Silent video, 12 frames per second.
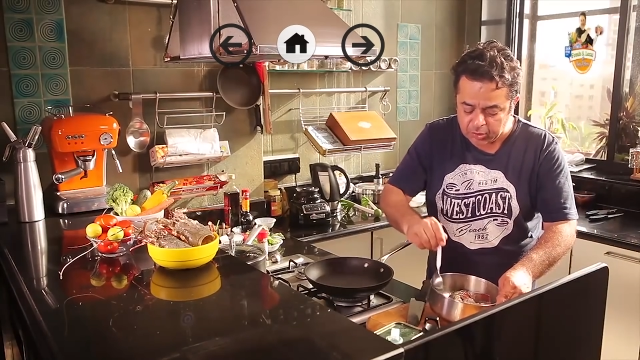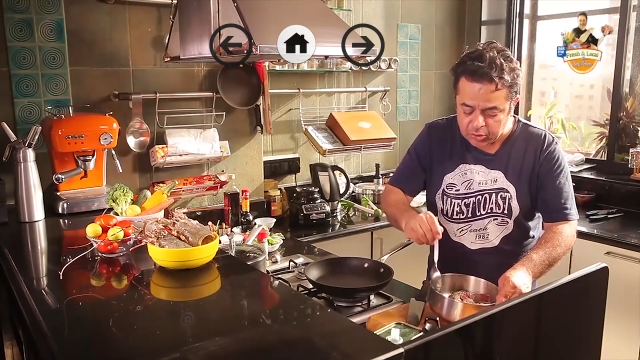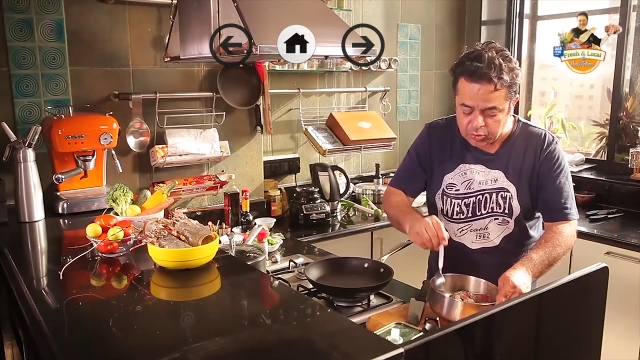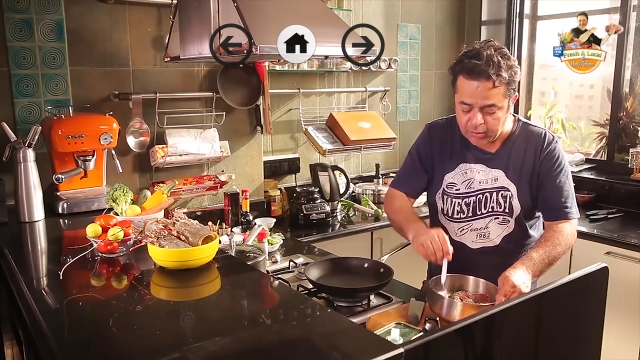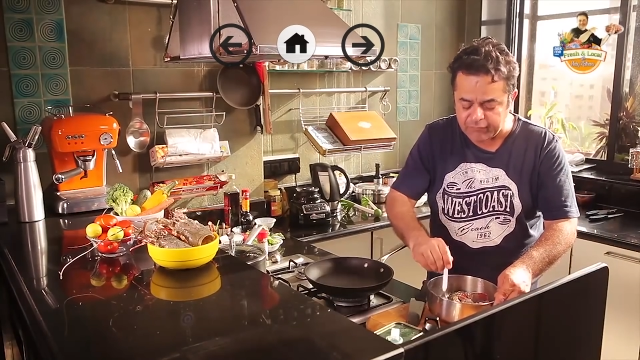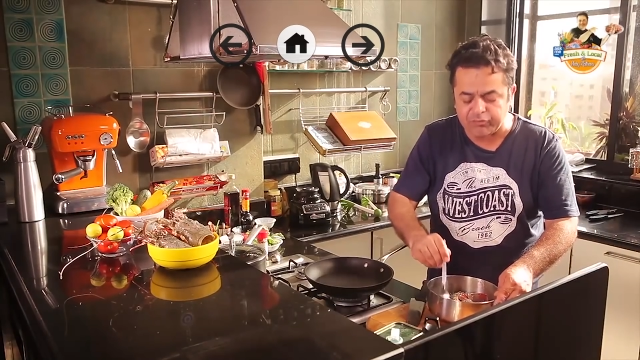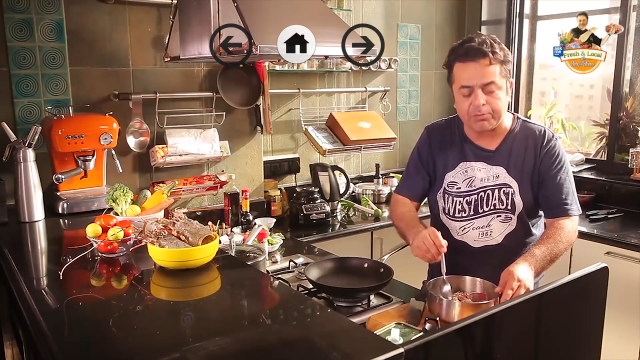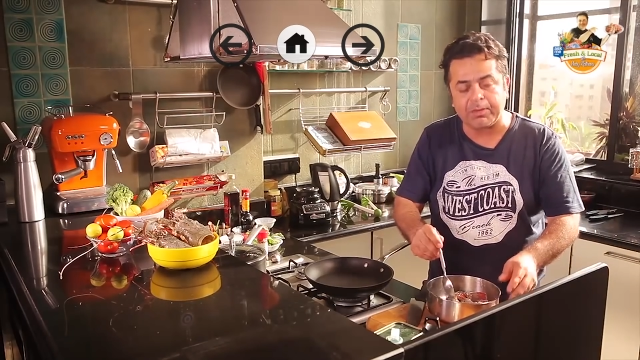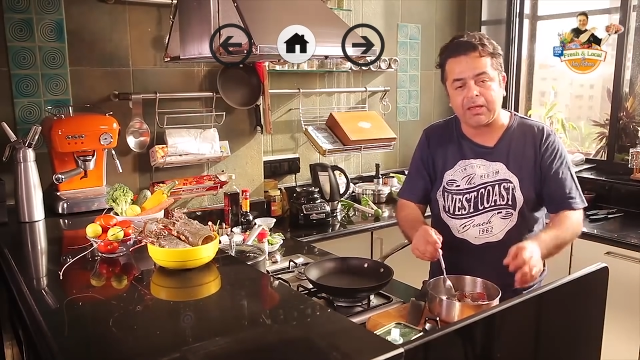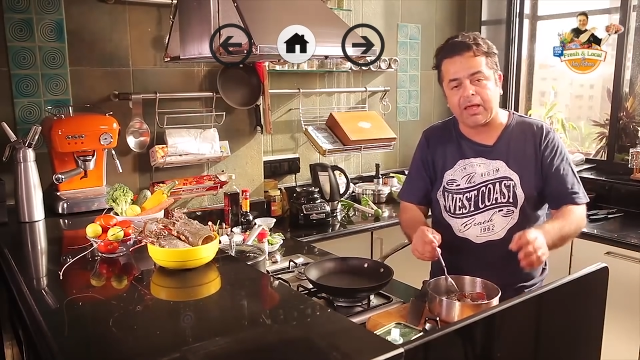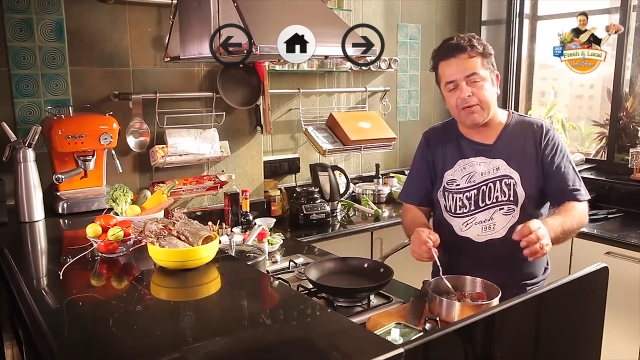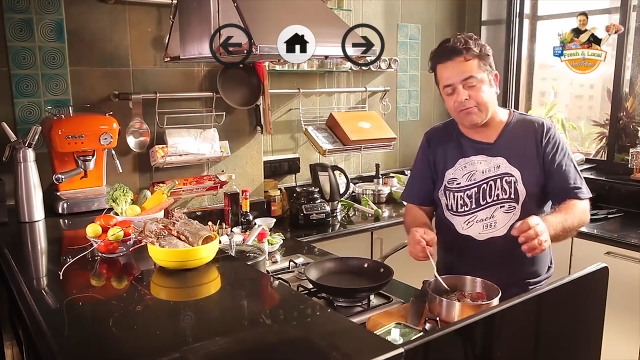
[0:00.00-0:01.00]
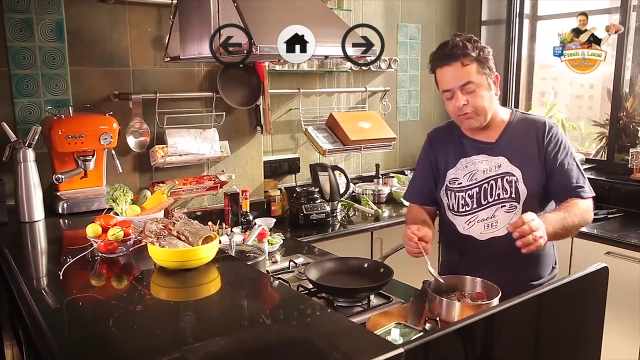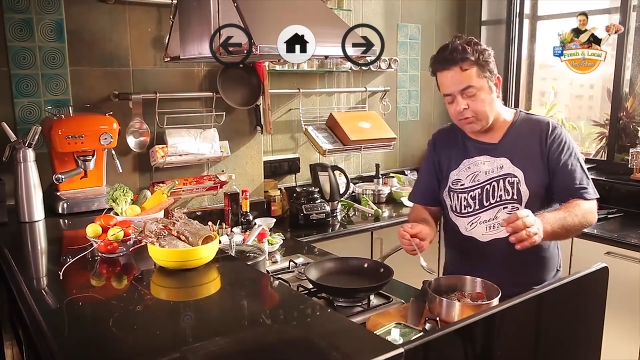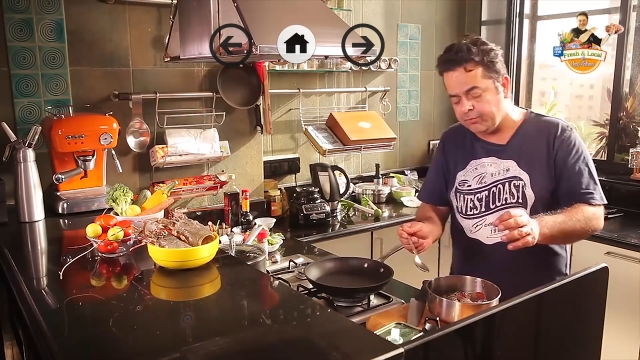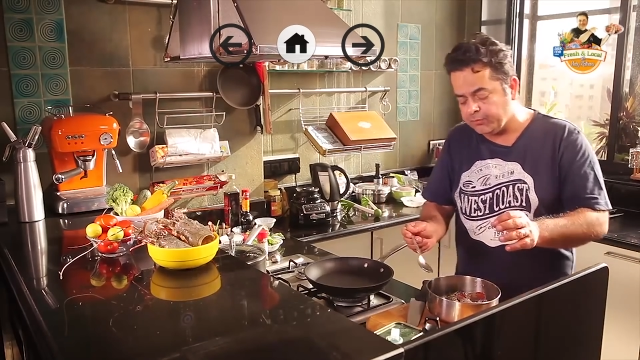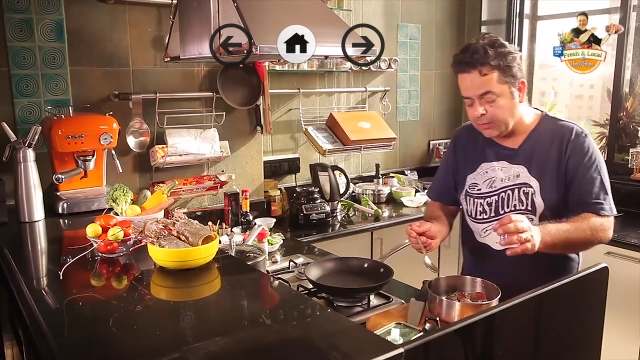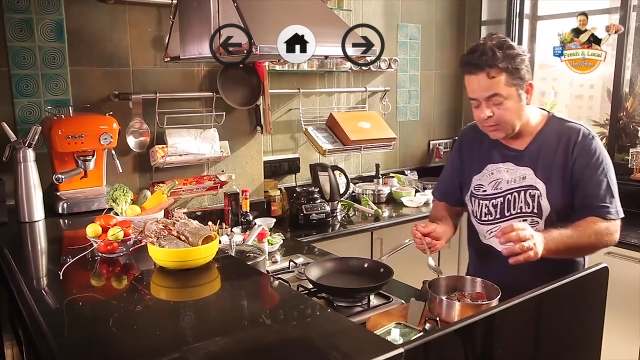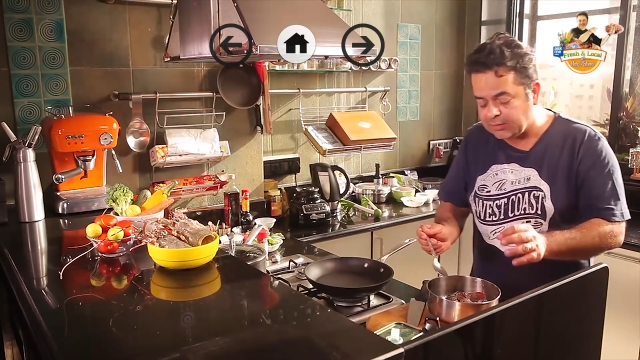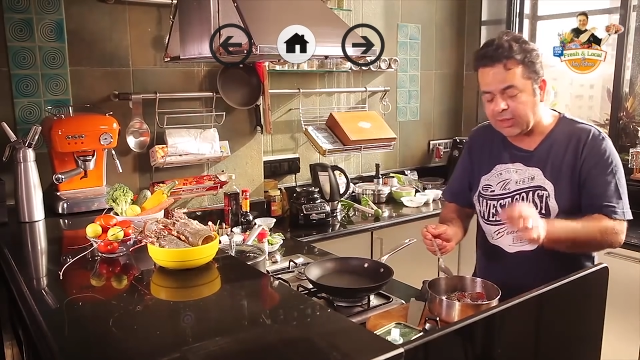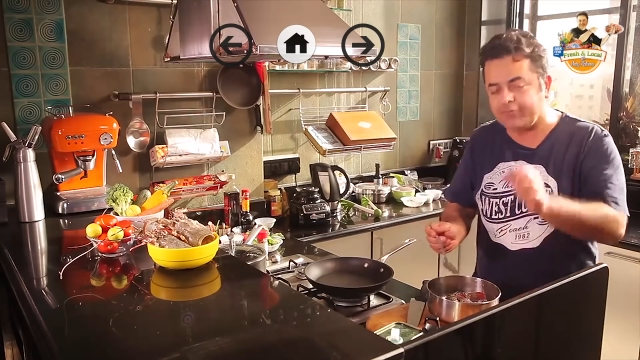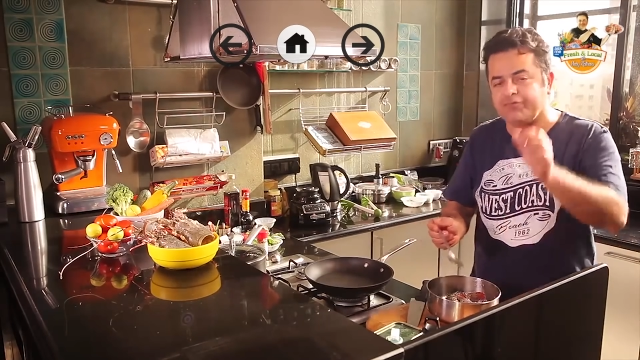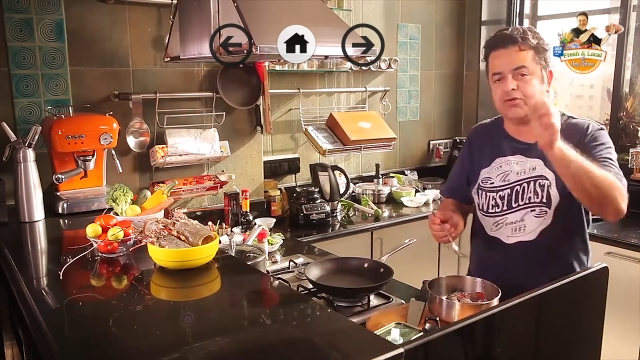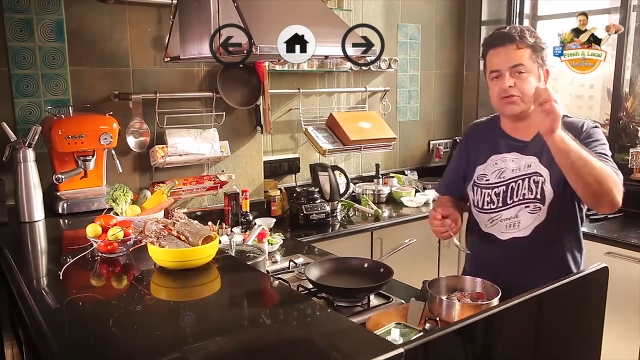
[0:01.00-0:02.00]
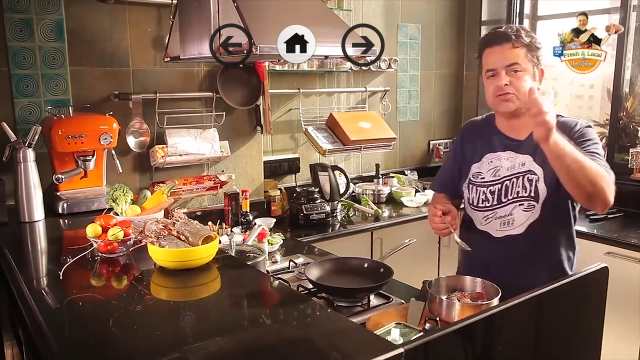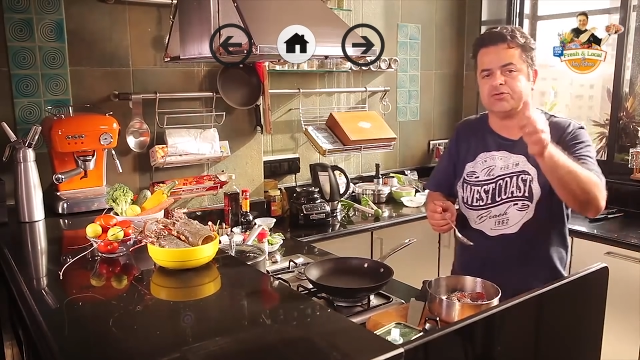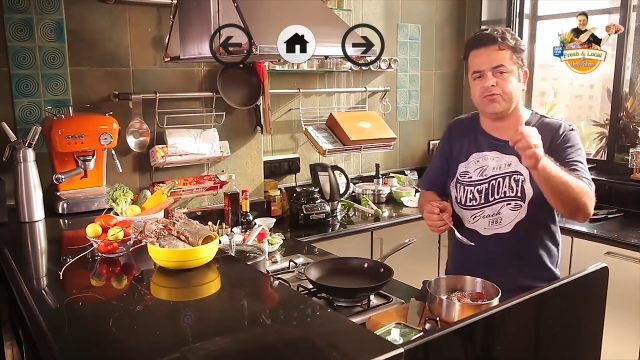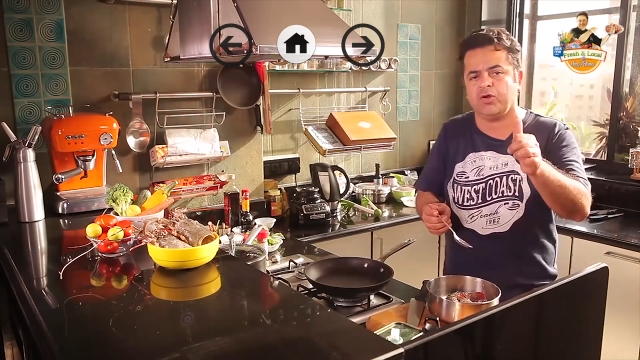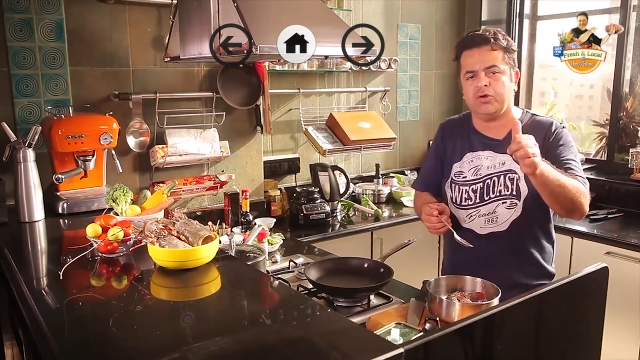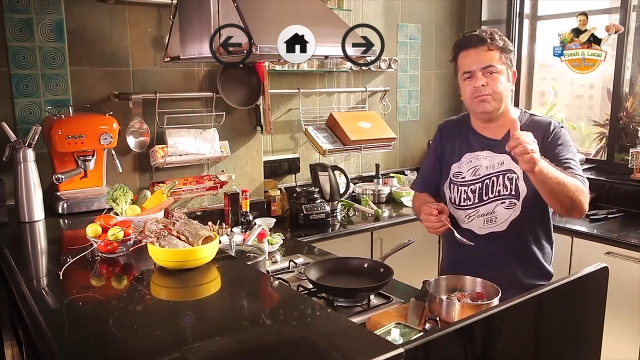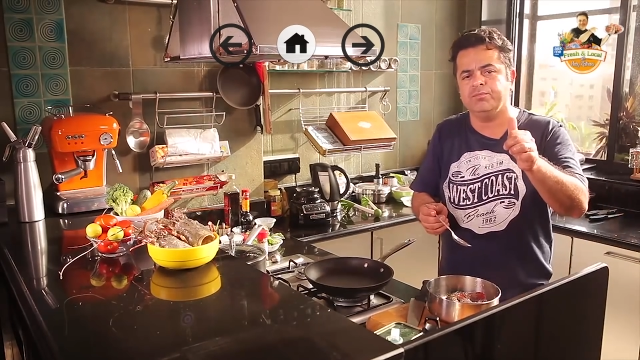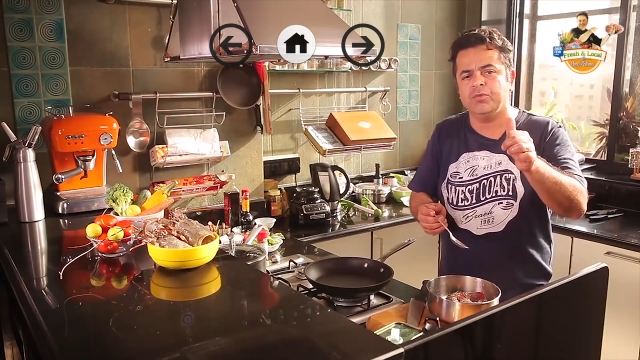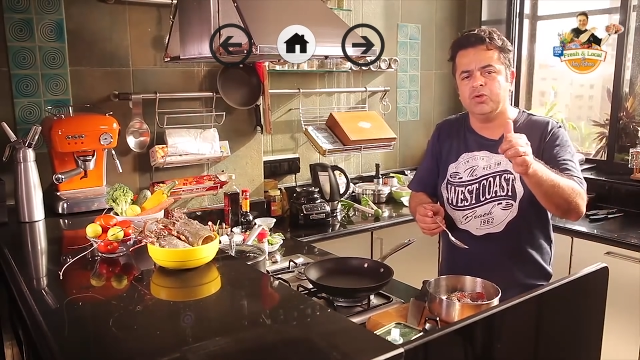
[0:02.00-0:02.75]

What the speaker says: You have to be careful that first of all